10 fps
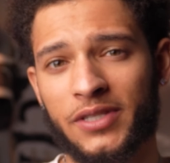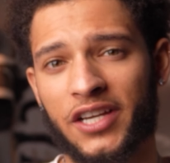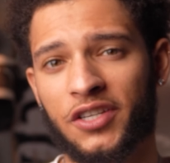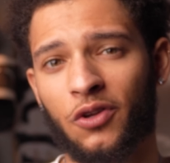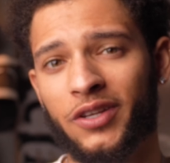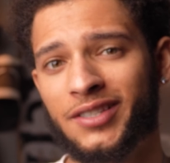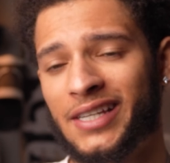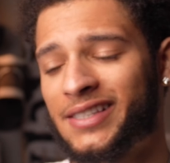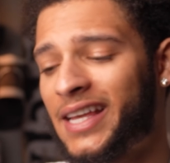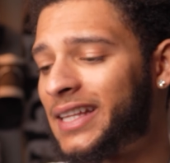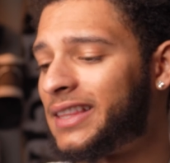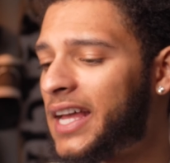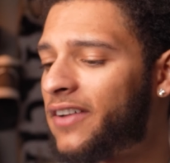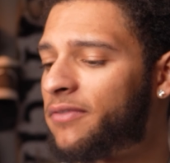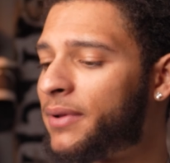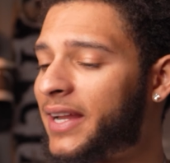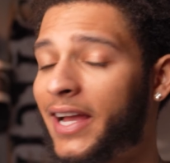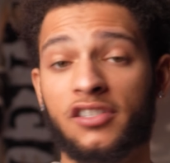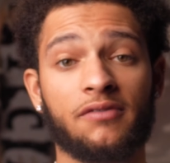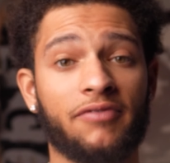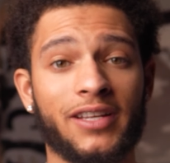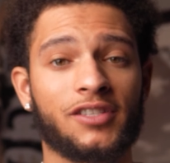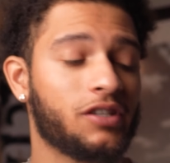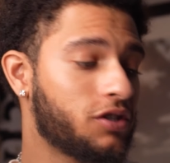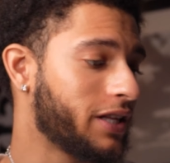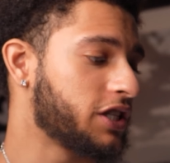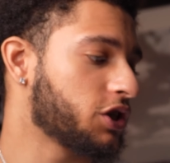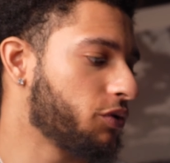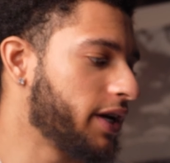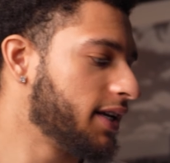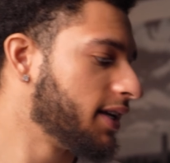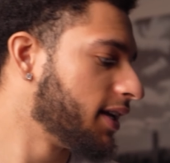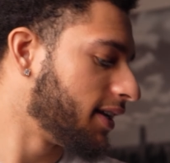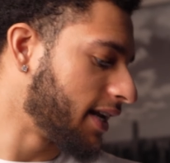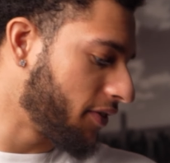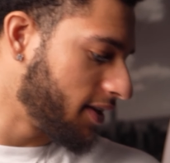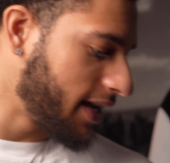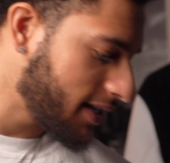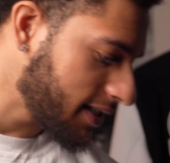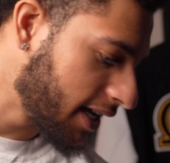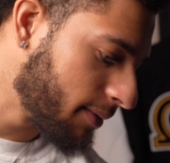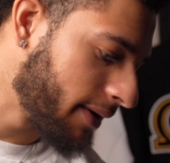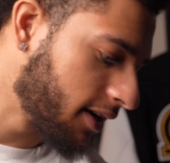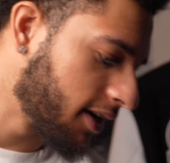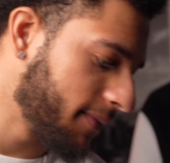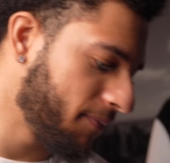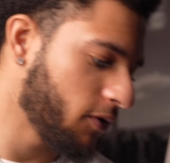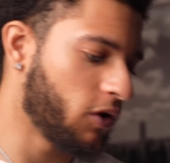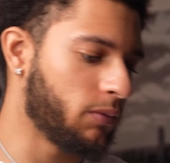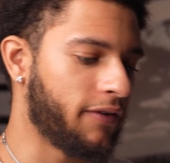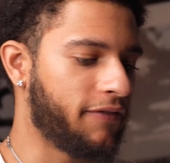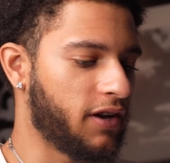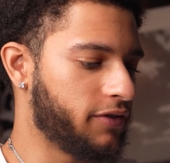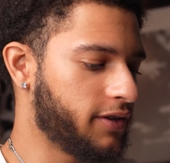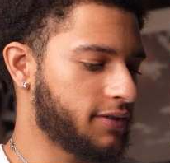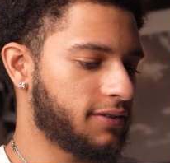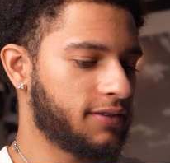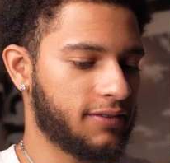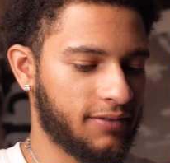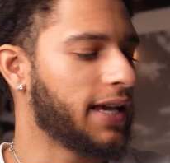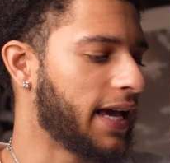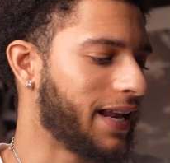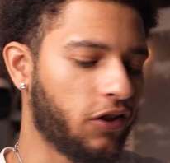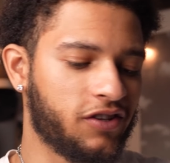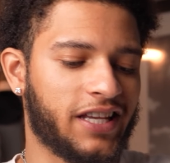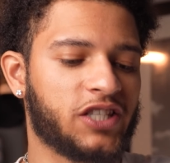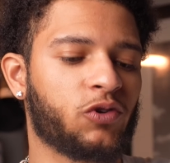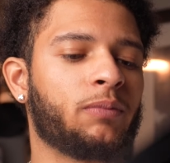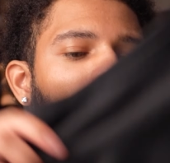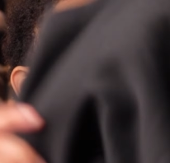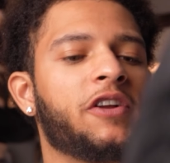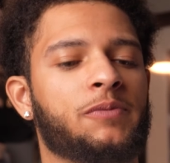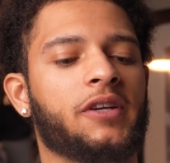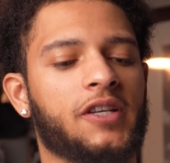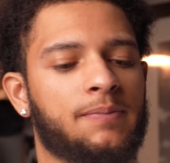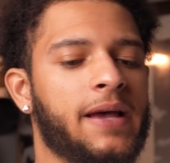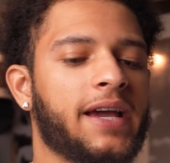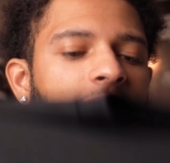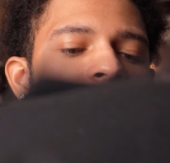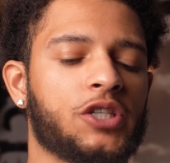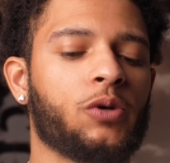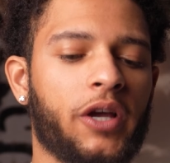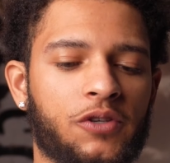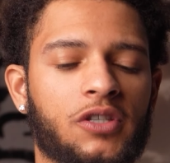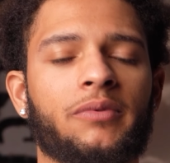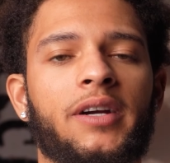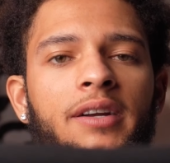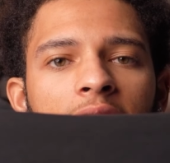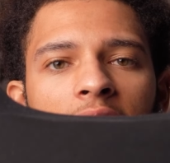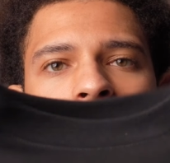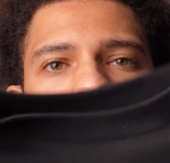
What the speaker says: was actually the only size they had left, but it actually fits, so that's great. Now the next item I got, one of my favorites, and I only say it's one of my favorites because back in high school I used to wear